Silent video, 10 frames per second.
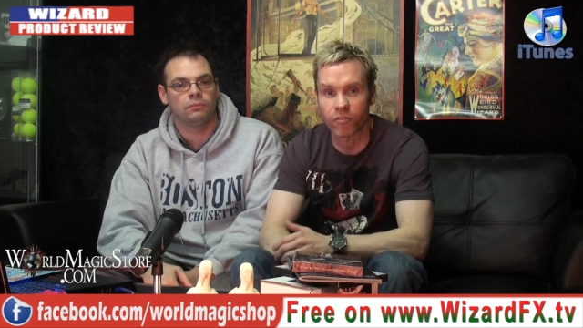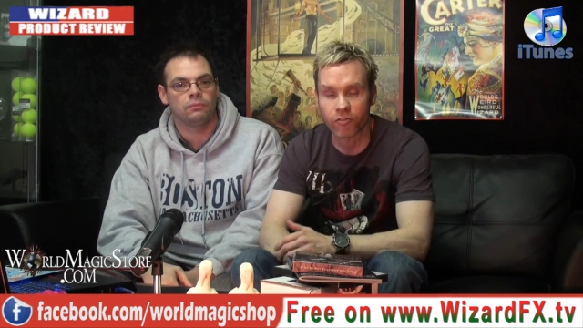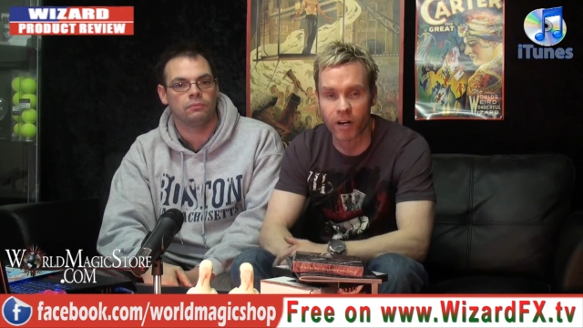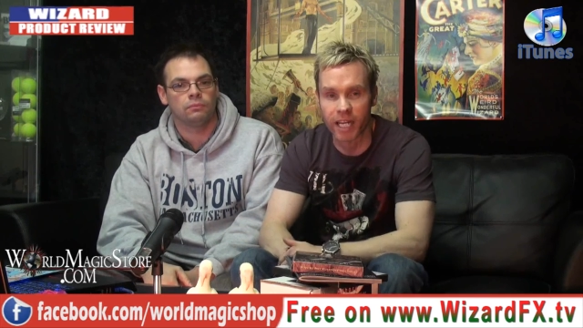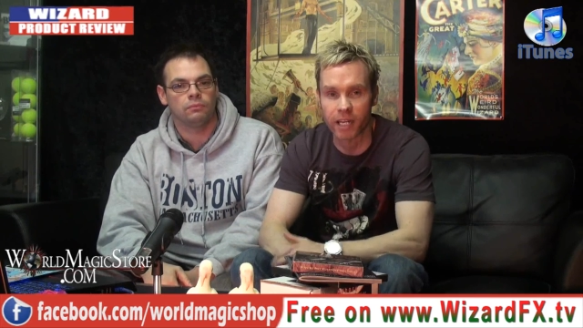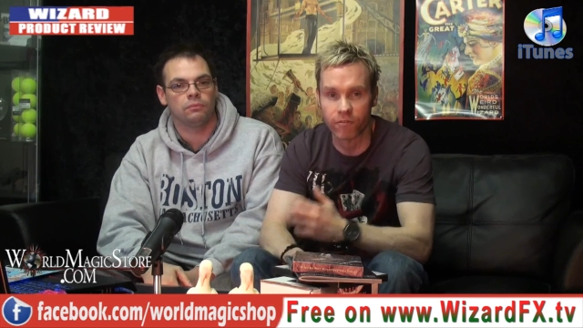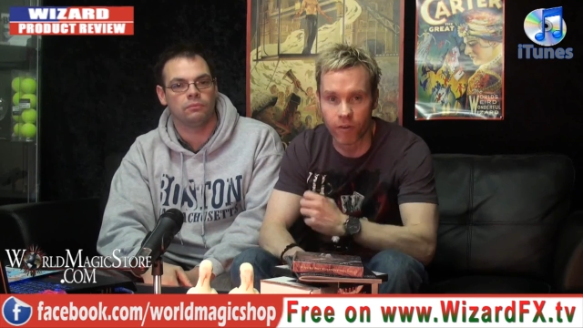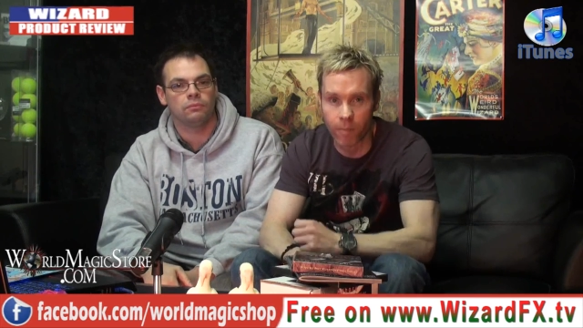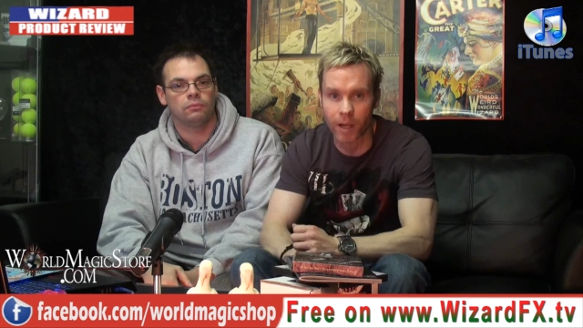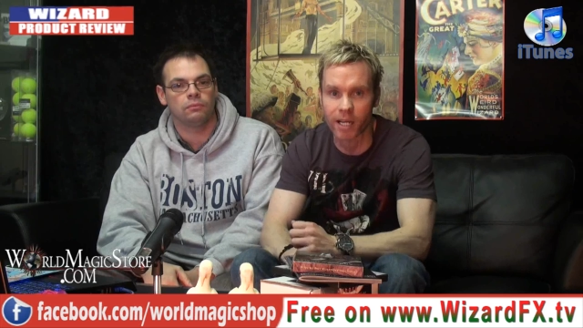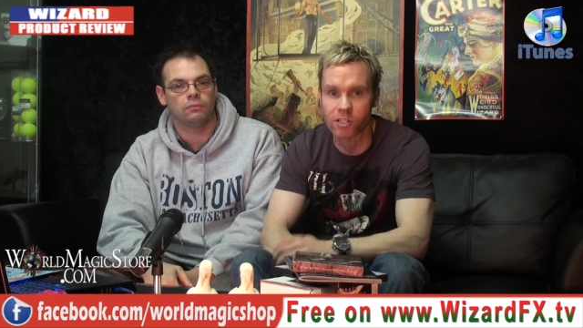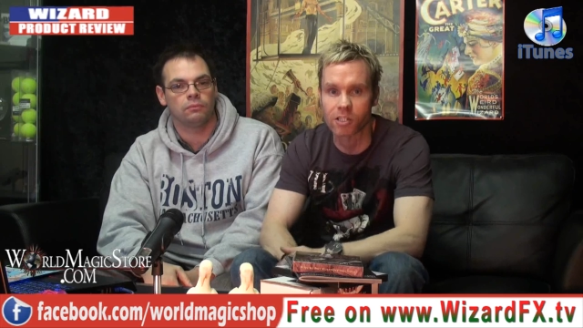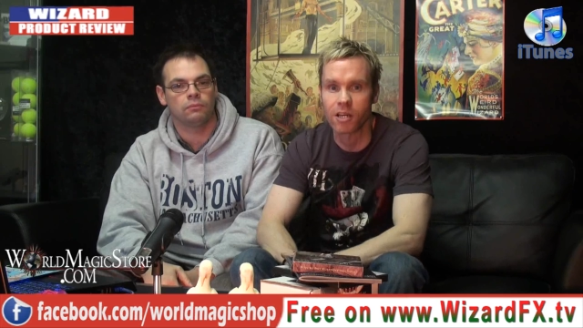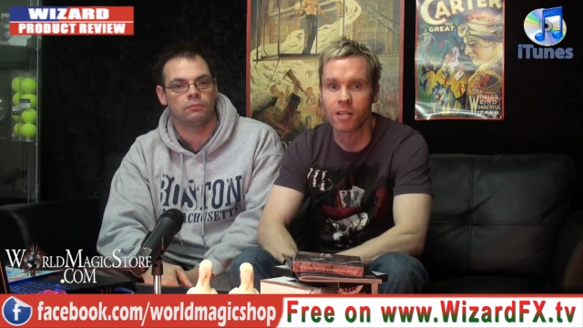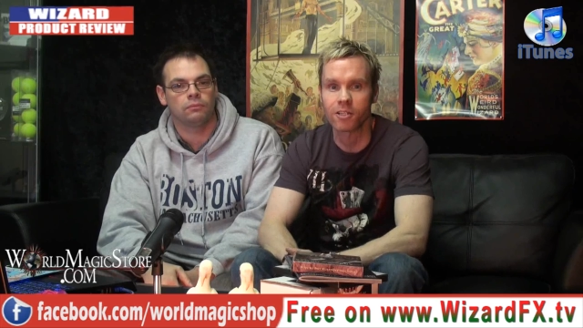Speaker 1: free from
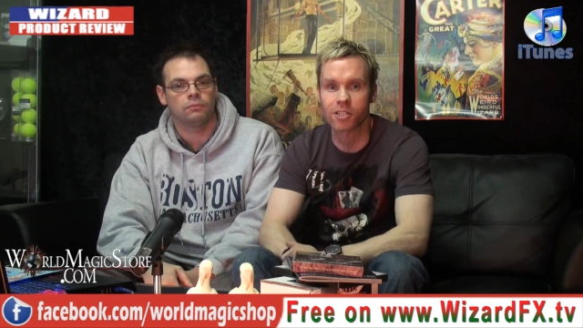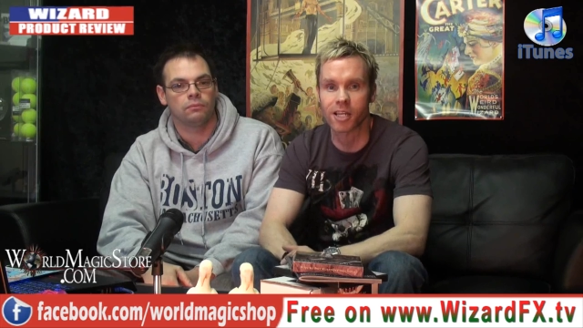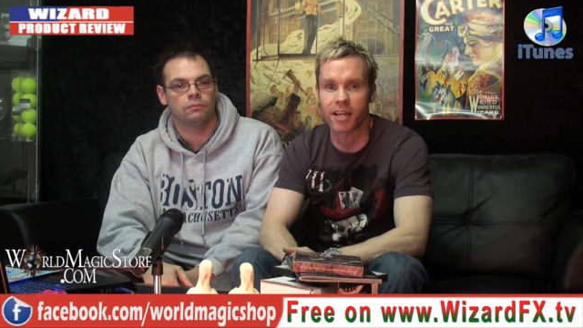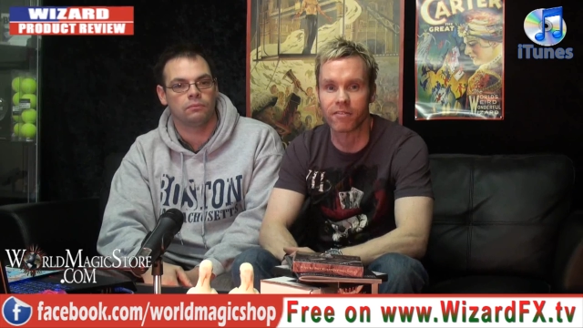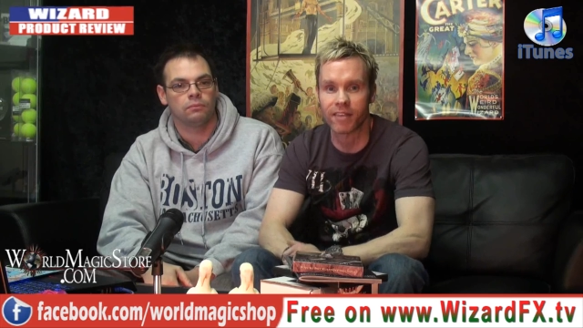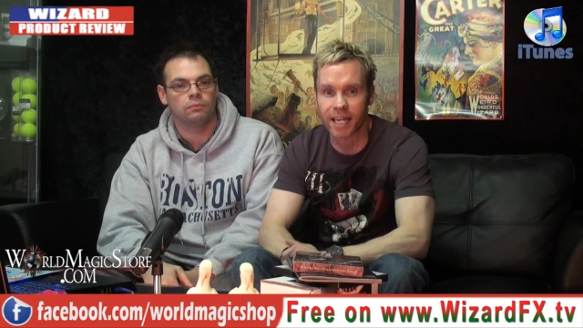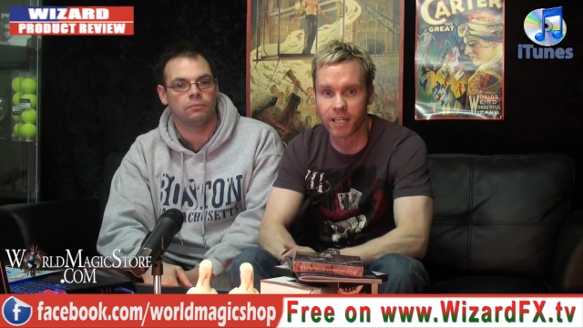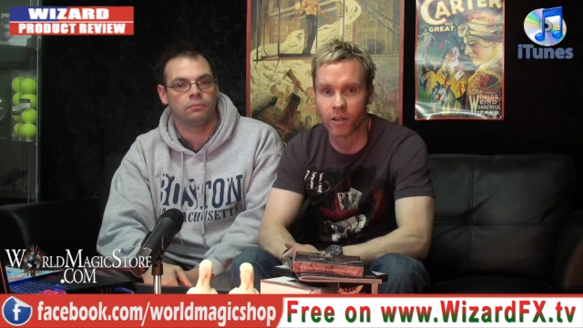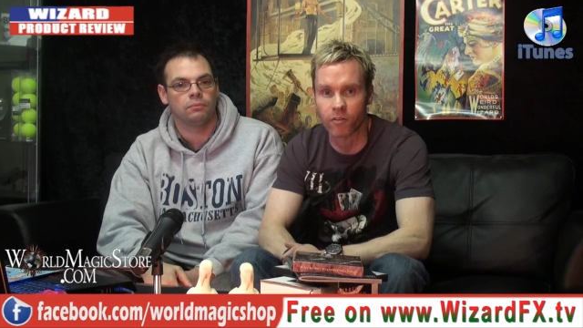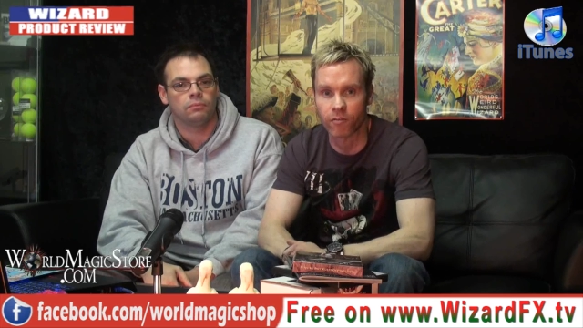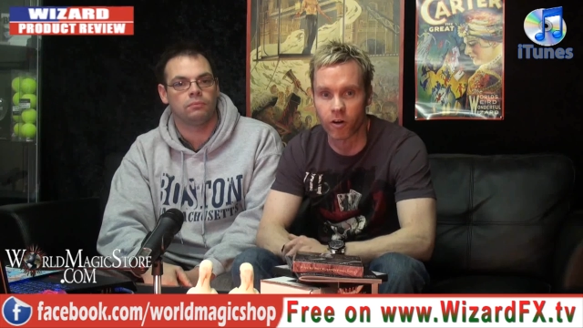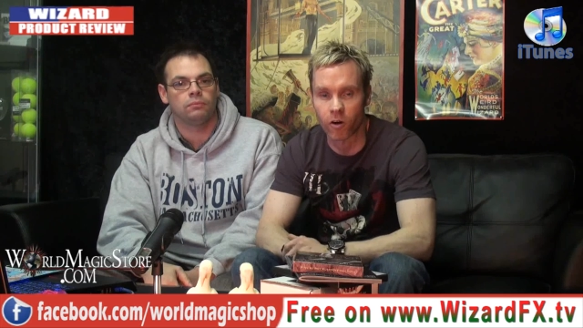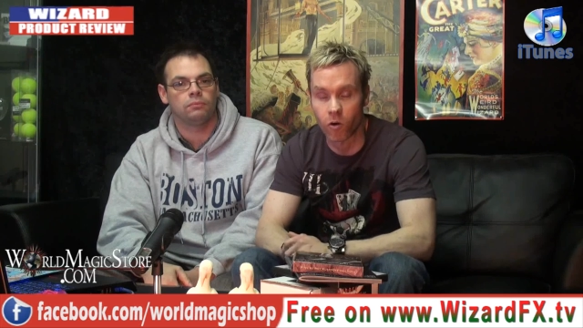us to say thank you for